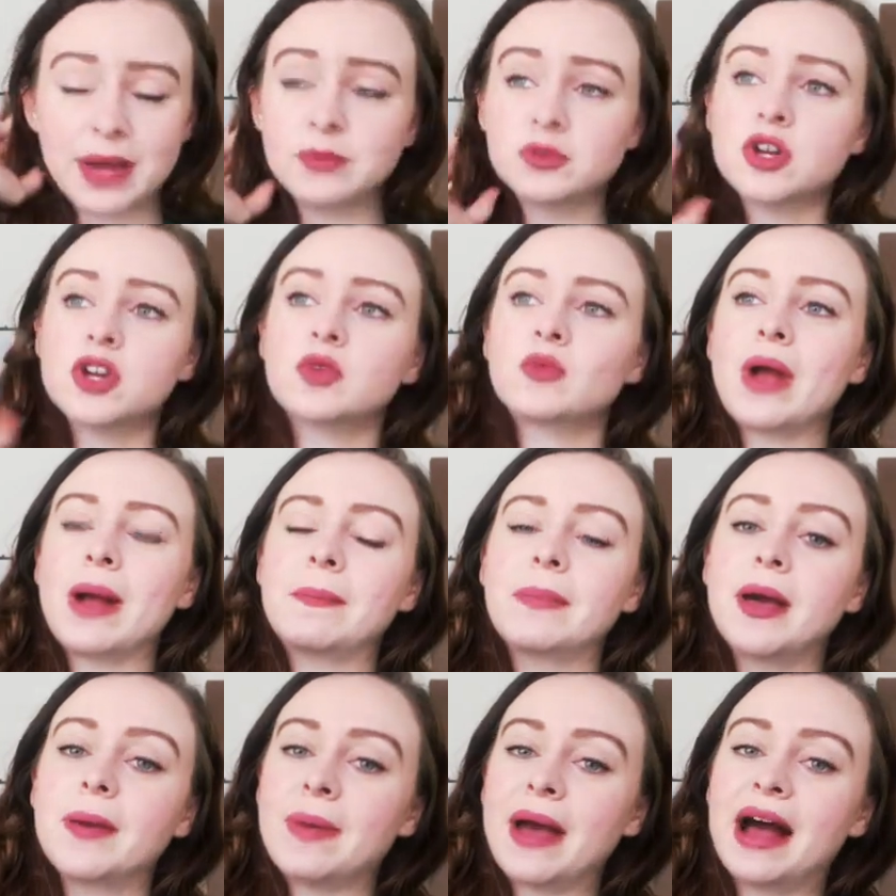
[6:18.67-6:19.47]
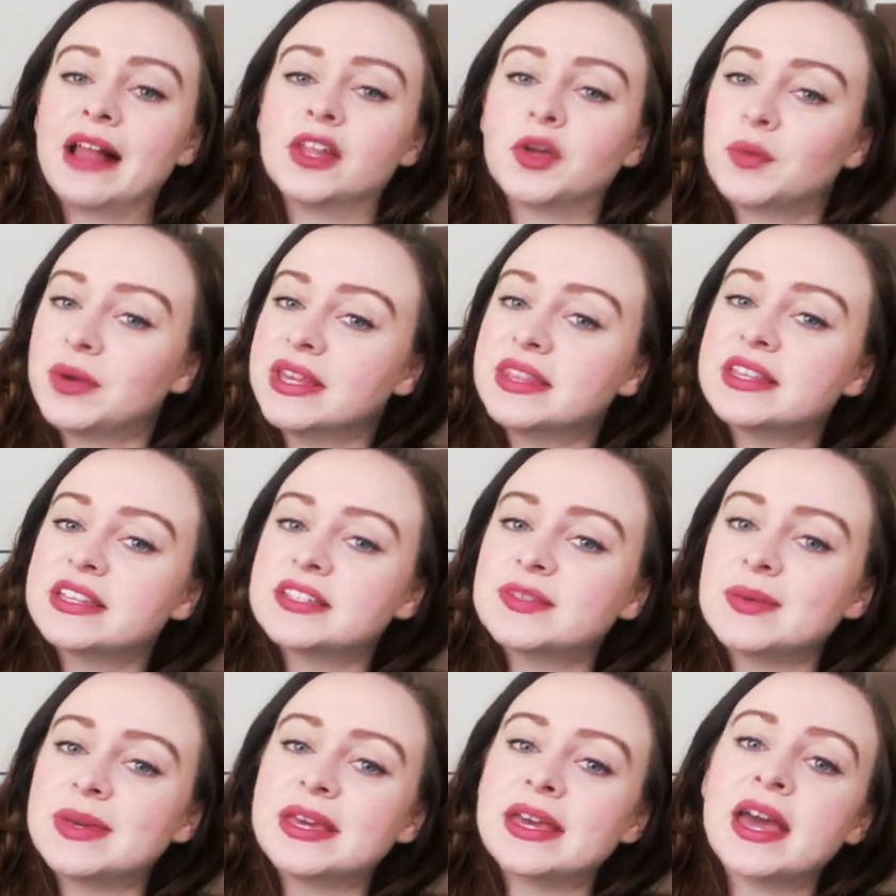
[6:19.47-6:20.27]
I'm trying to wrap up Halloween
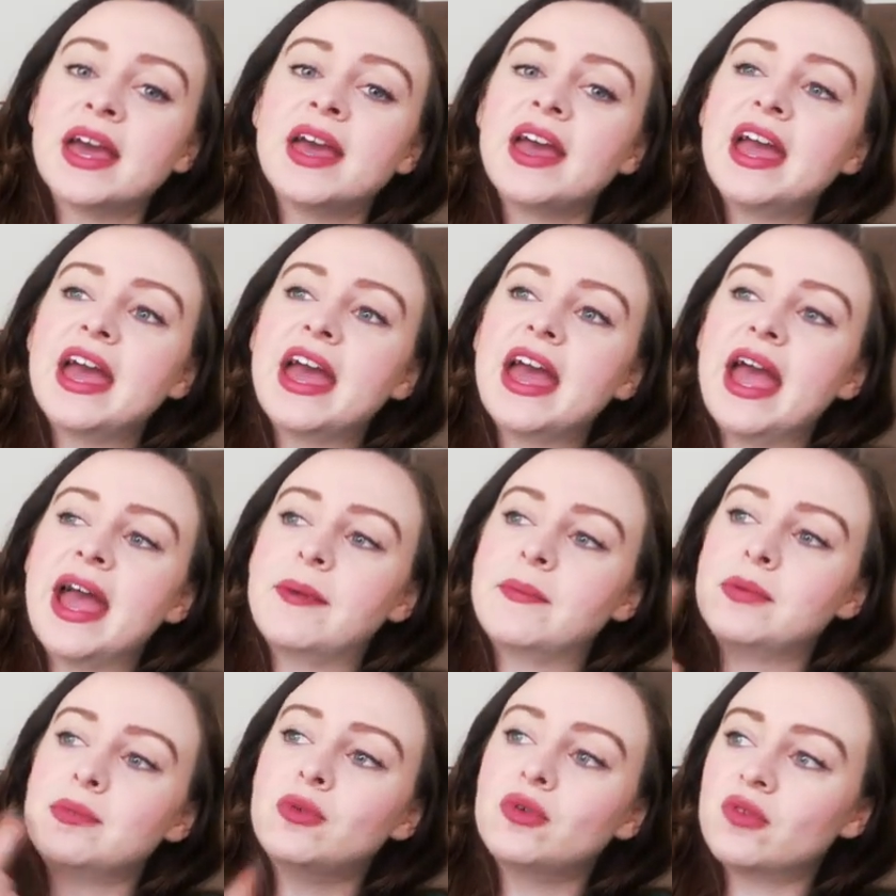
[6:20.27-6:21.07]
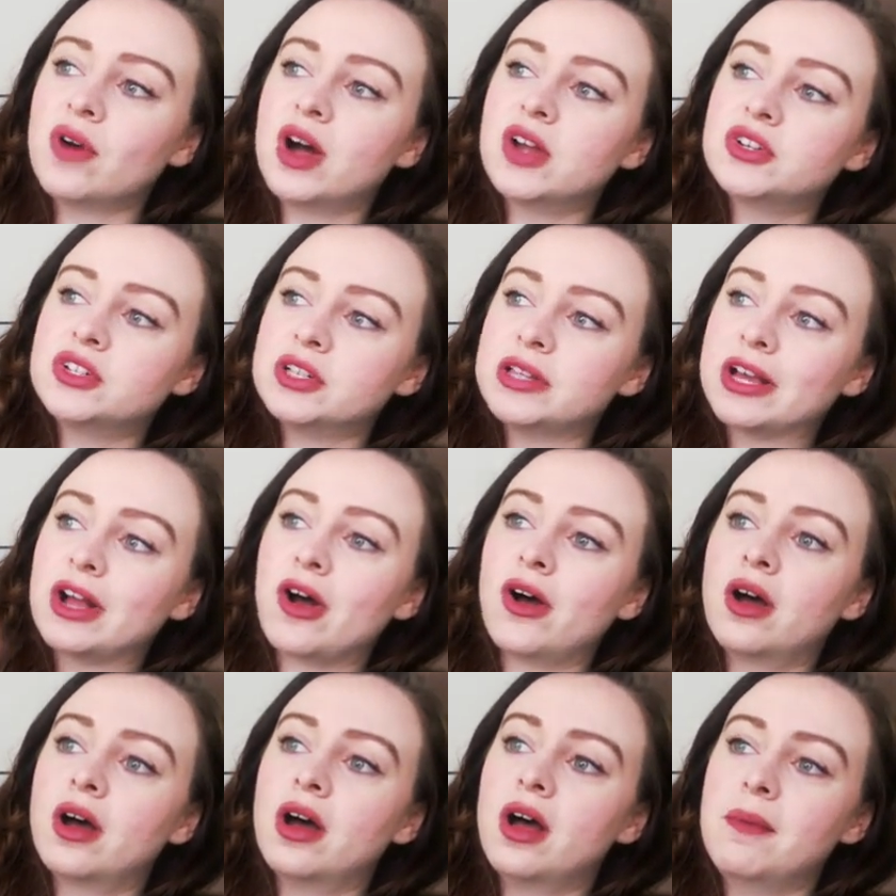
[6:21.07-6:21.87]
this week and we move on to like
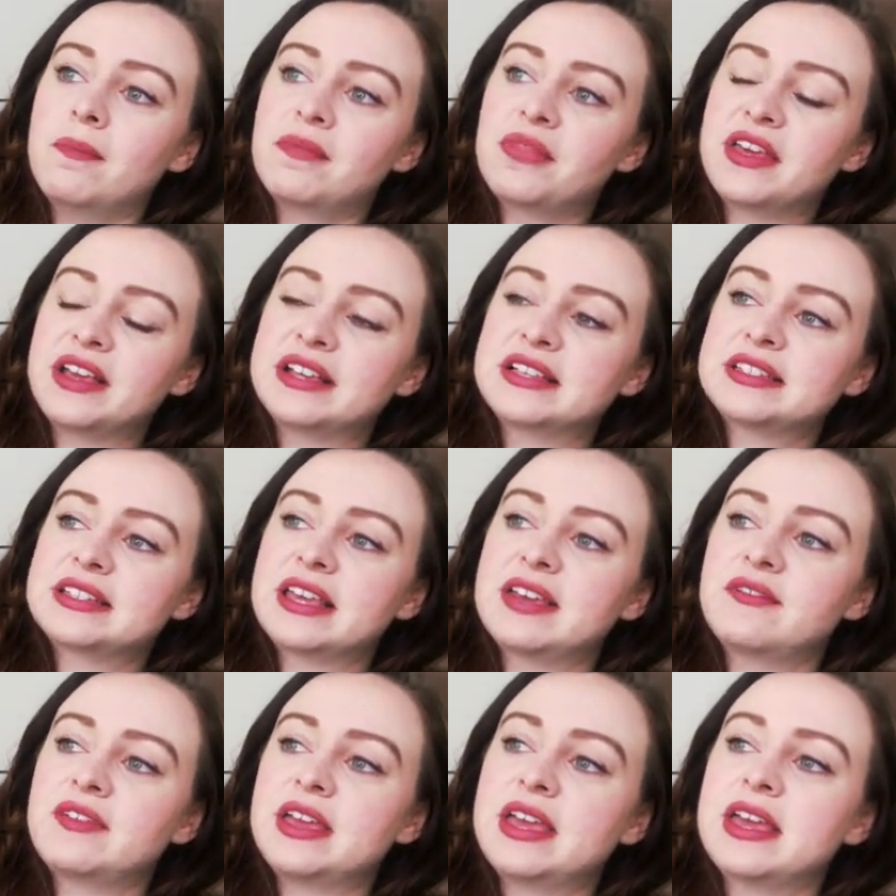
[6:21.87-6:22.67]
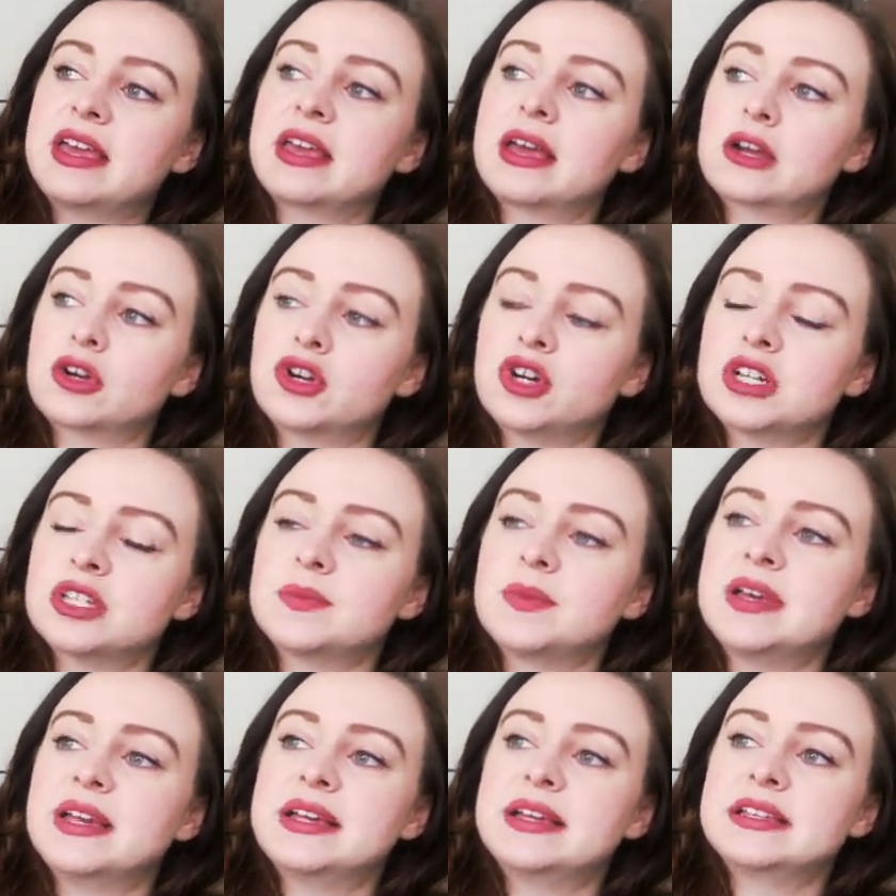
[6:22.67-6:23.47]
Thanksgiving and
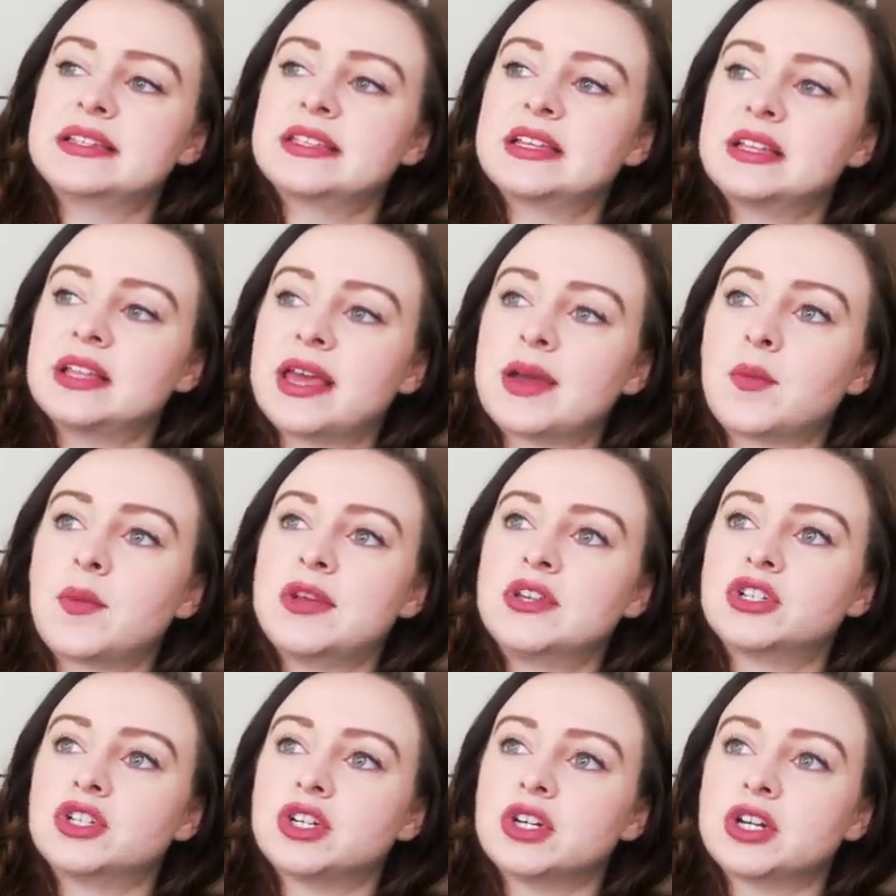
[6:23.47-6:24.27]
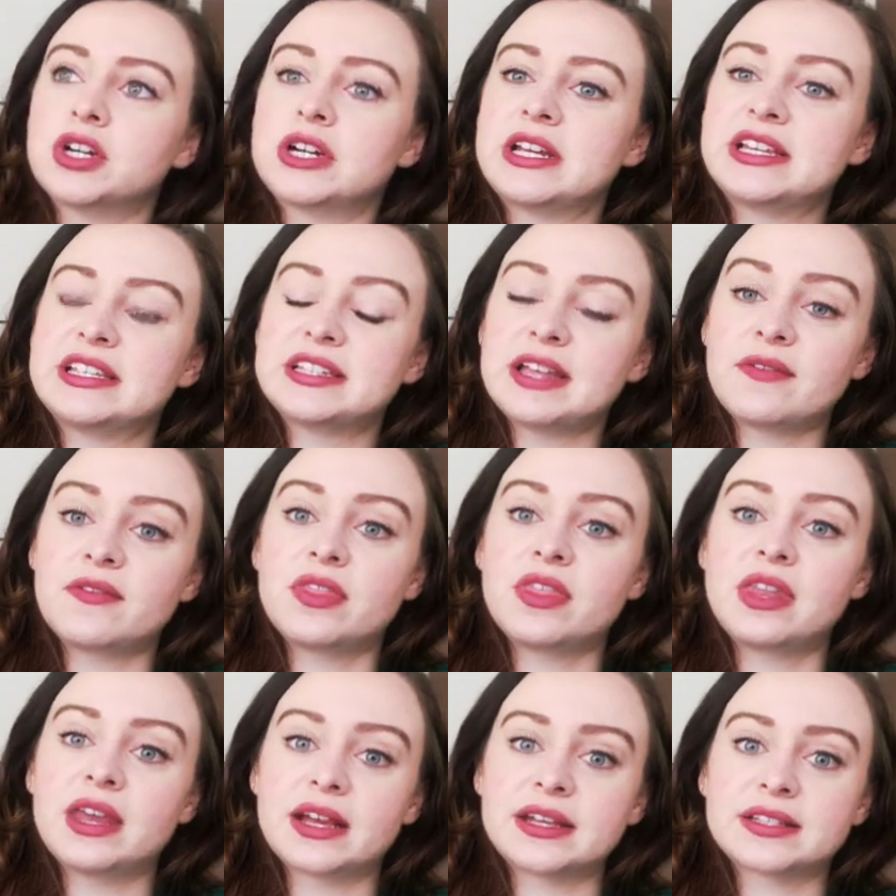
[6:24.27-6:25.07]
Christmas and like wintery stuff
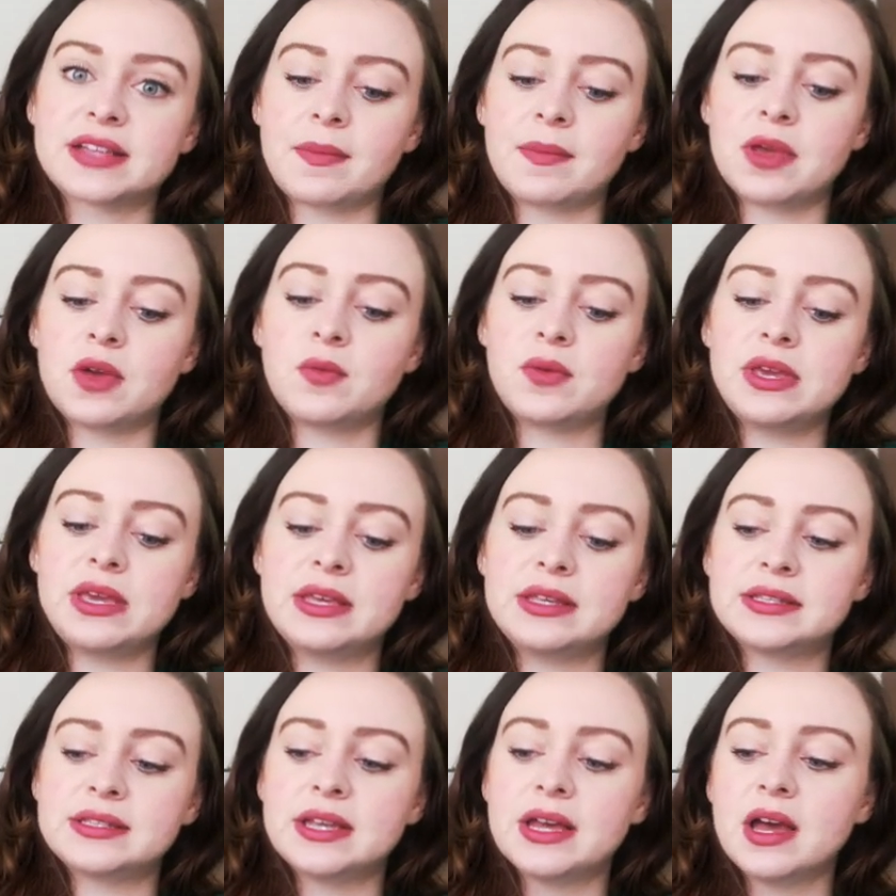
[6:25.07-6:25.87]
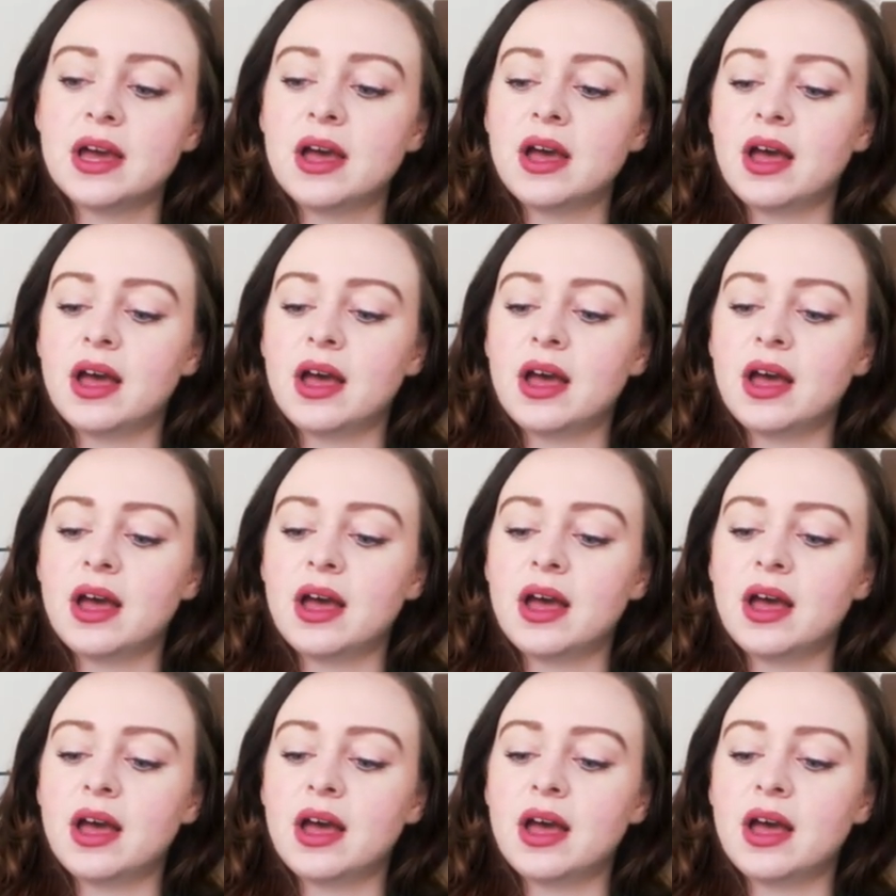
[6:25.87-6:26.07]
in the next coming weeks.